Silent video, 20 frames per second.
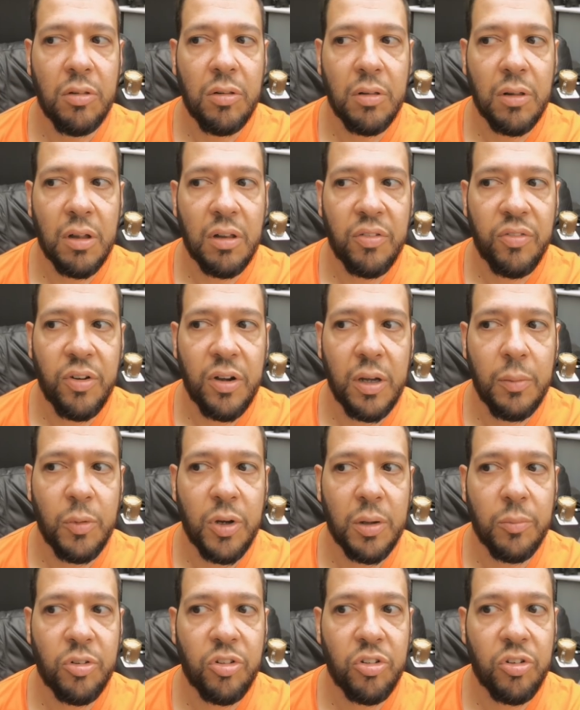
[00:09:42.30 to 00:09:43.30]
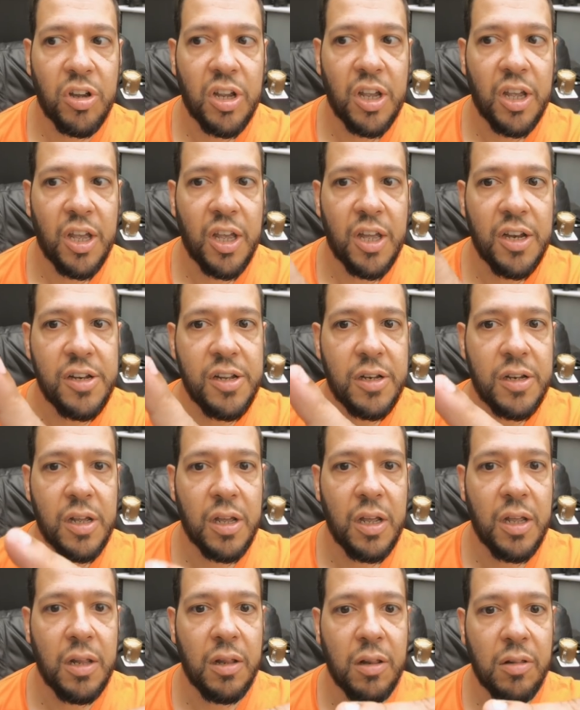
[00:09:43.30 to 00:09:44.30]
So it's fine when I'm straight ahead.
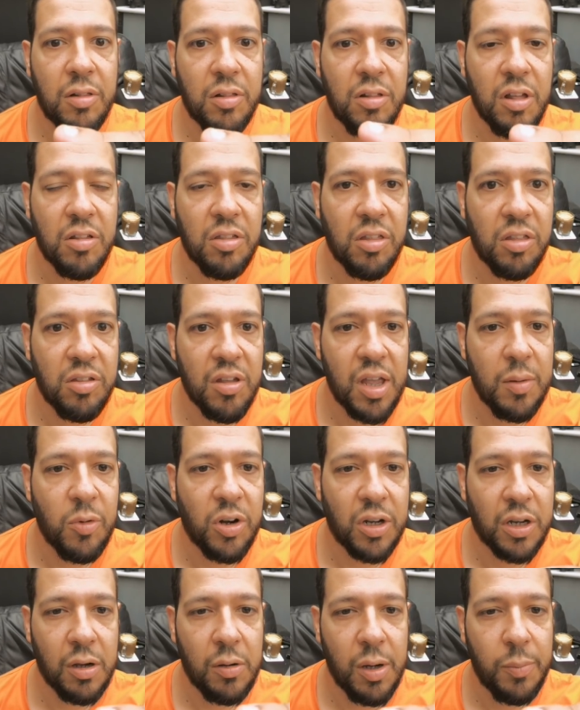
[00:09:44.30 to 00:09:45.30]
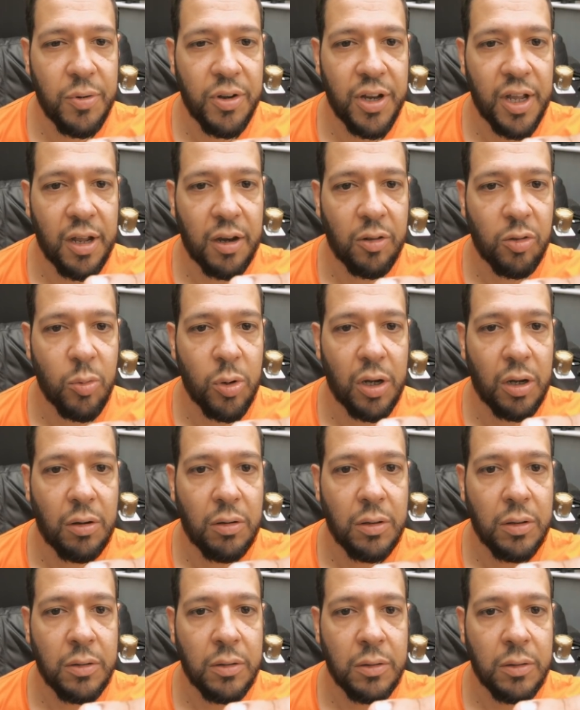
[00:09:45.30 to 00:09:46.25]
It does the same when I go up and down as well.